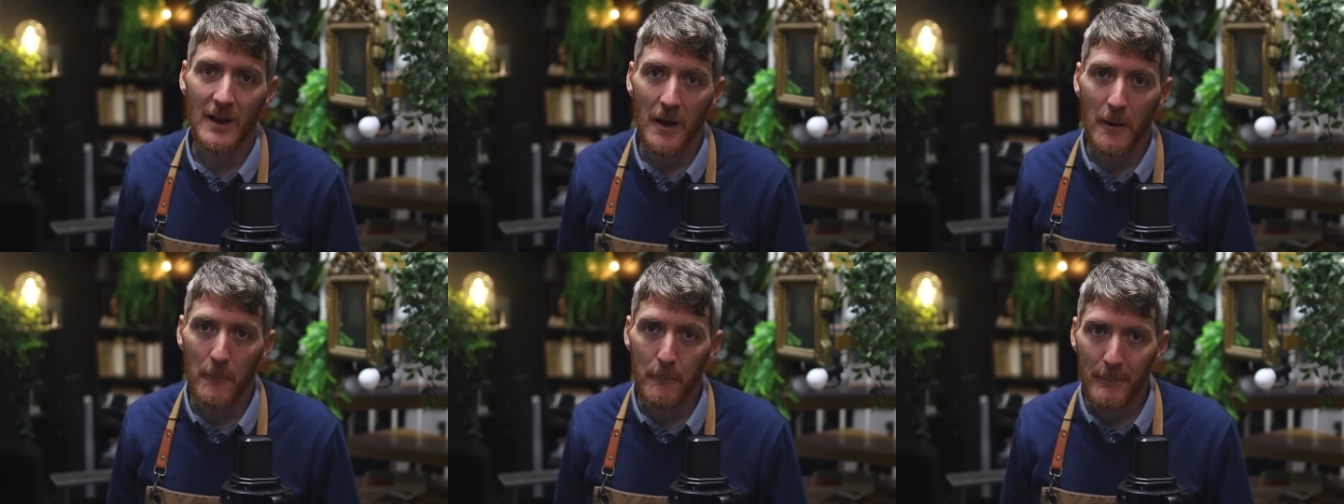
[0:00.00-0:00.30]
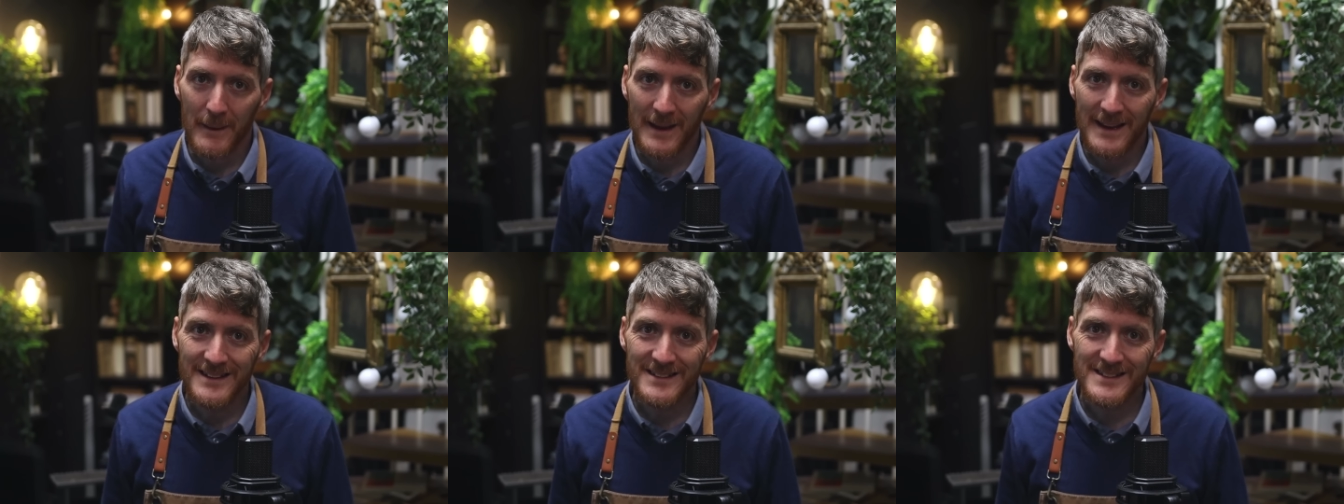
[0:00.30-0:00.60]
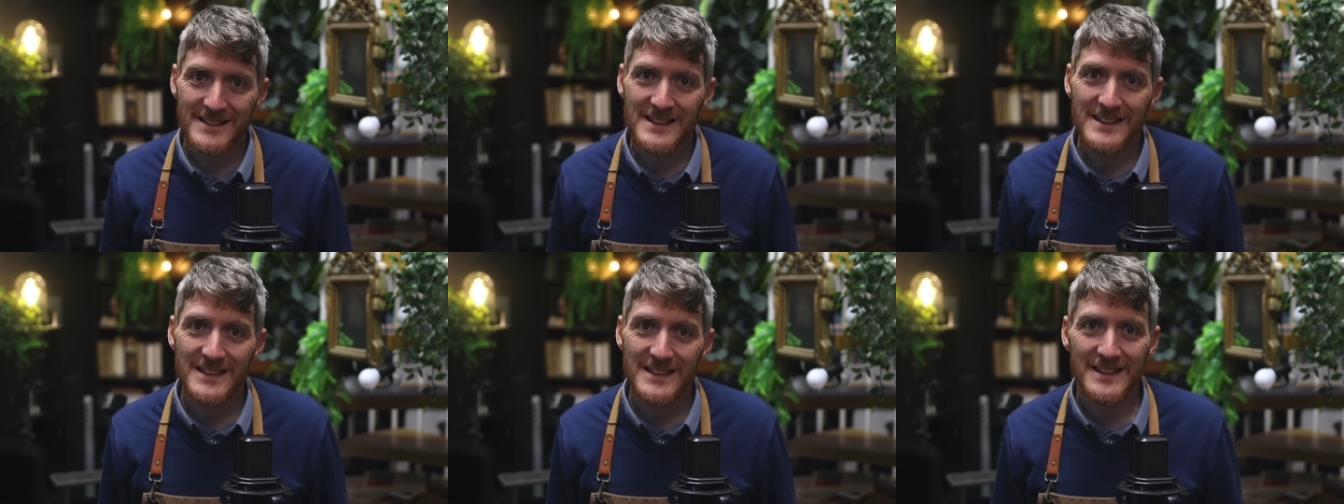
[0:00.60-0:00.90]
a
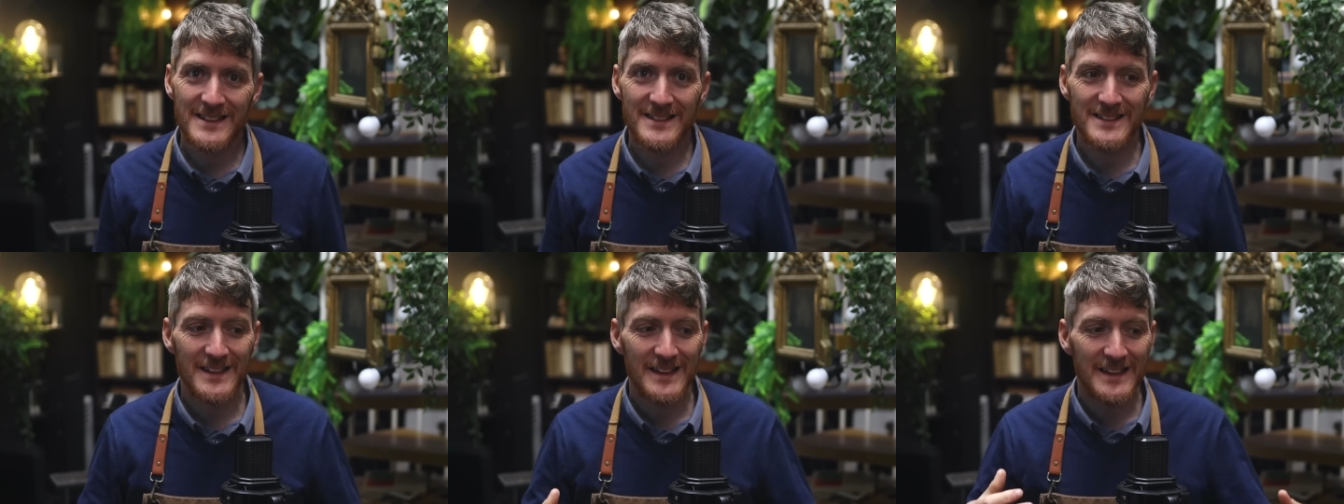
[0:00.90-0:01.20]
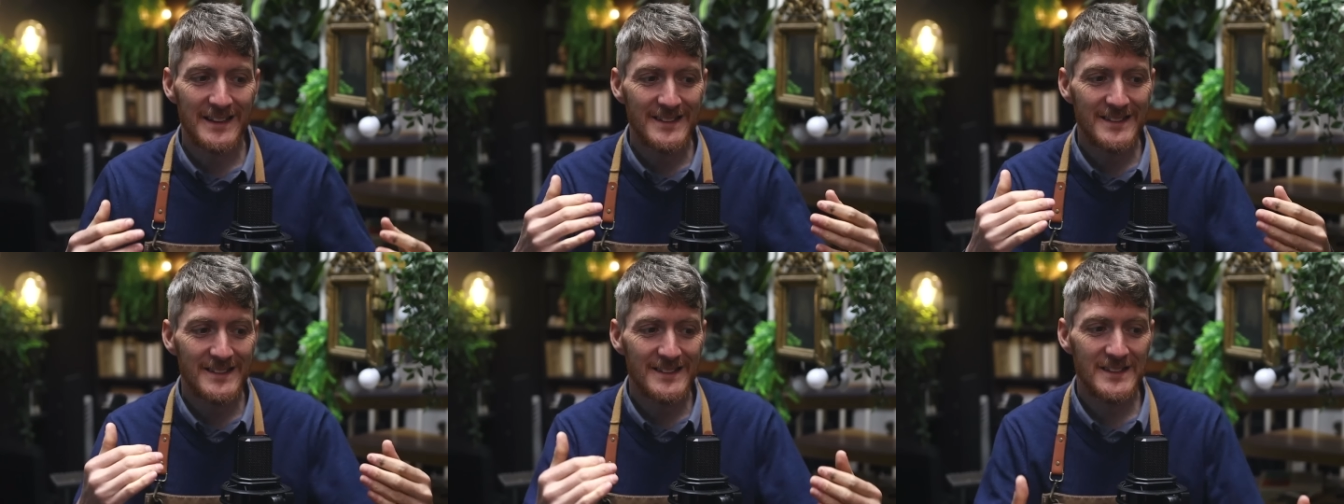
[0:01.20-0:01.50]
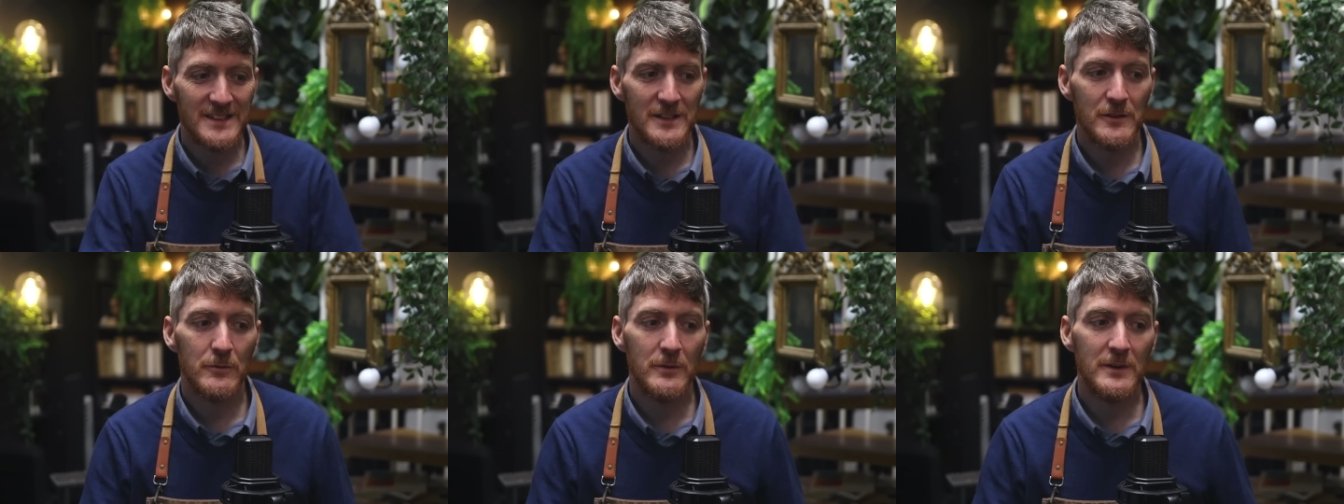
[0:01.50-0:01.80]
painting is a
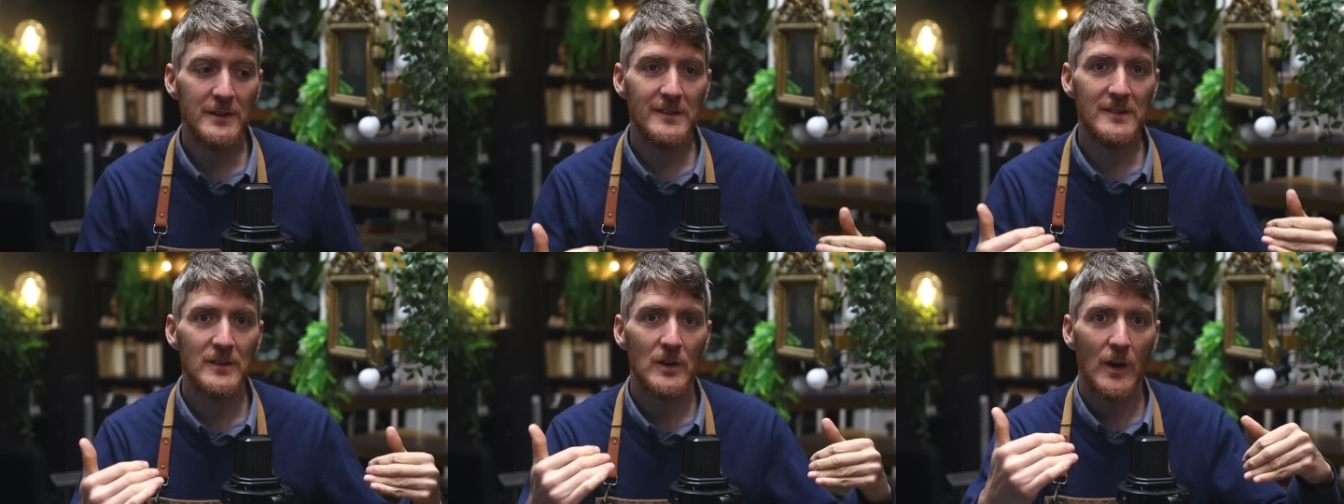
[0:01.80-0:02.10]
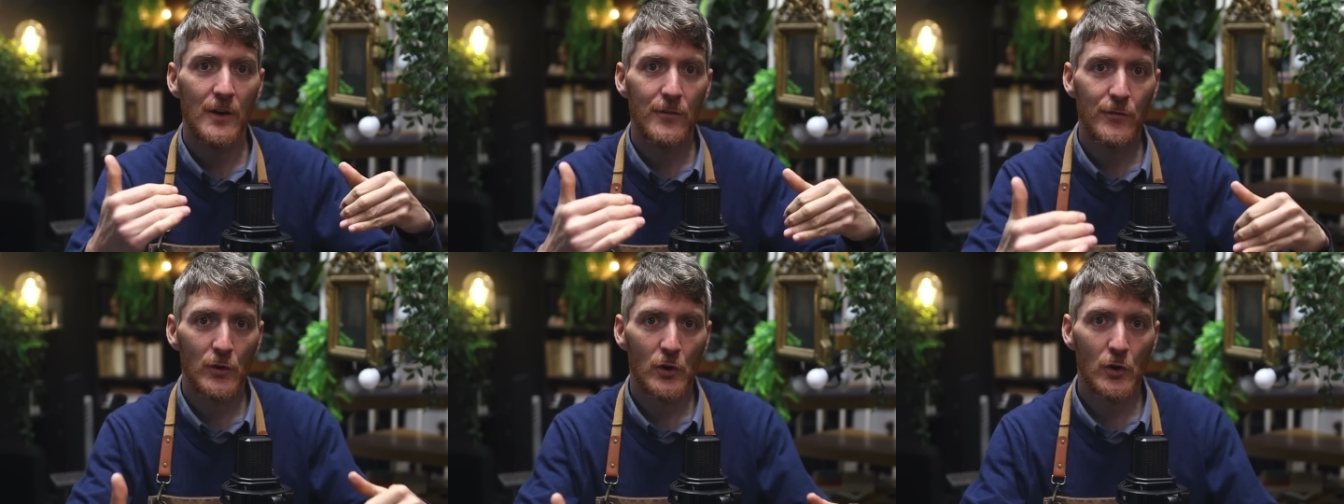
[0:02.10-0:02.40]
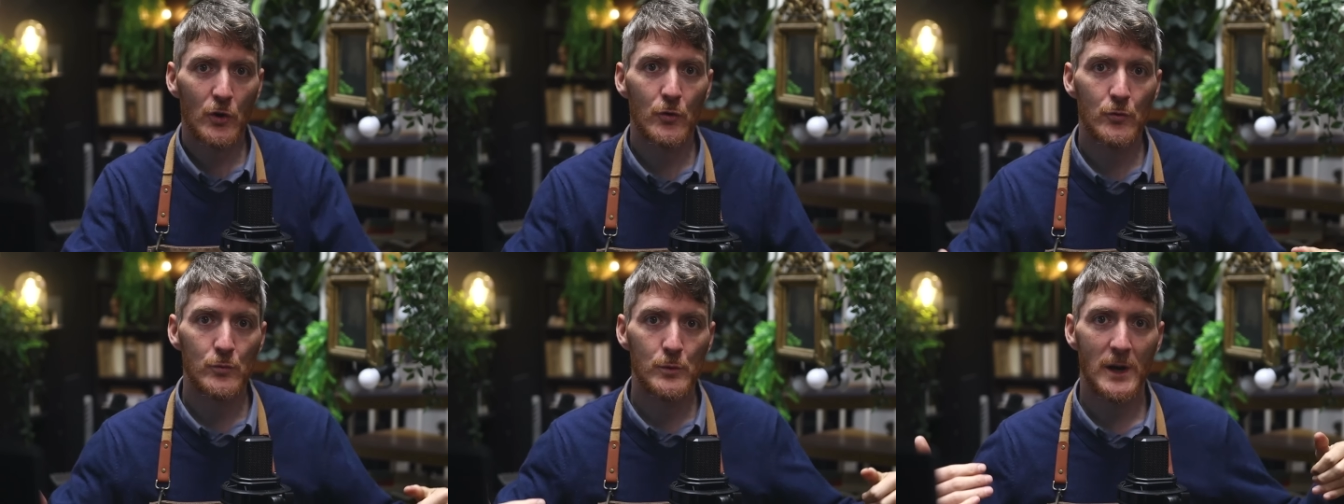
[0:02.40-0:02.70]
series of
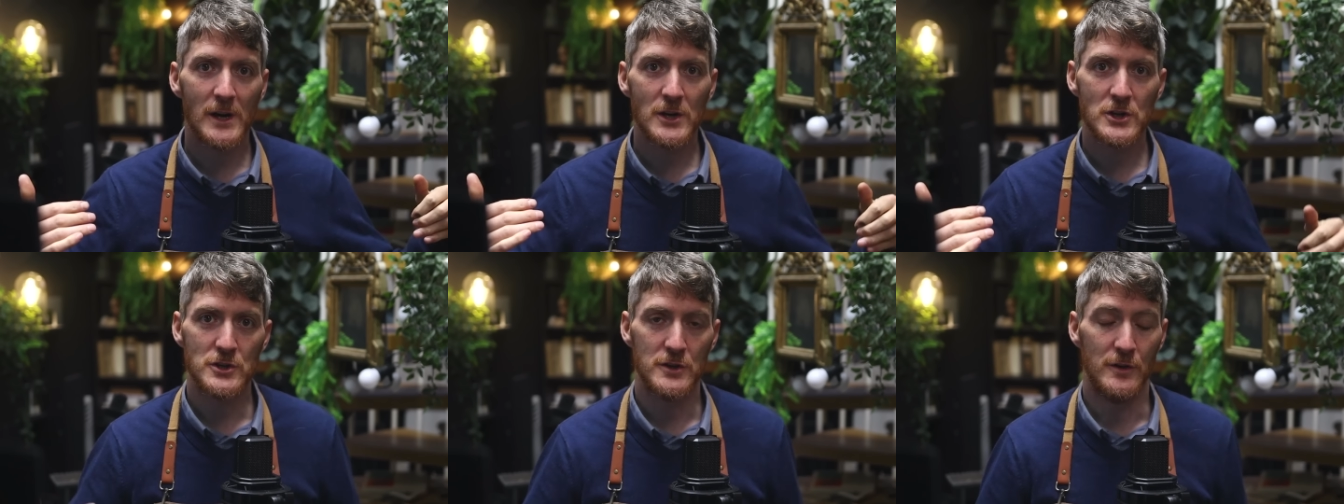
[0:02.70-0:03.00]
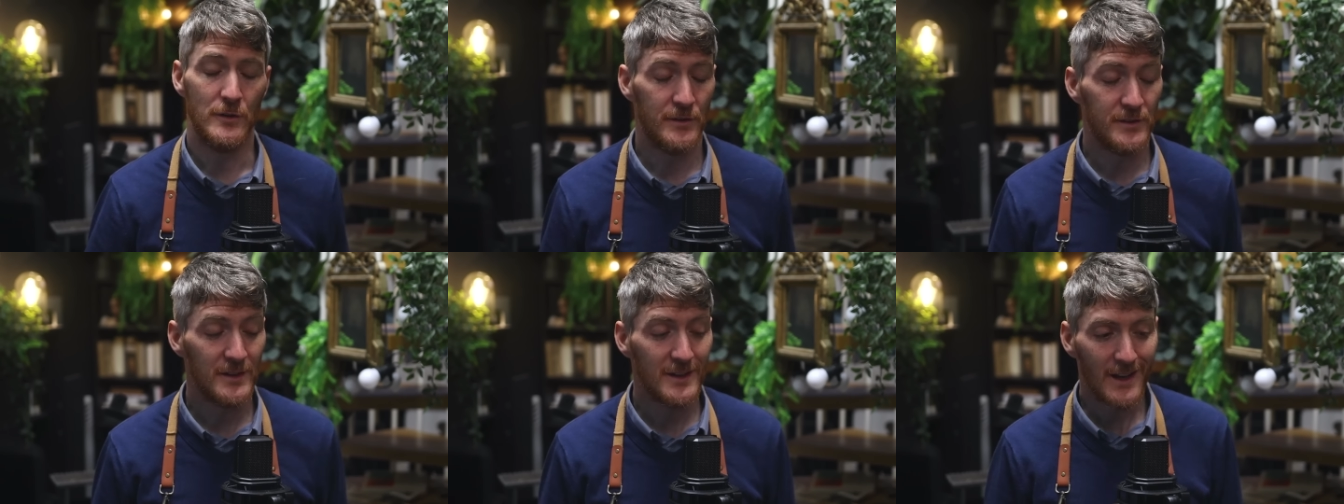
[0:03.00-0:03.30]
corrections.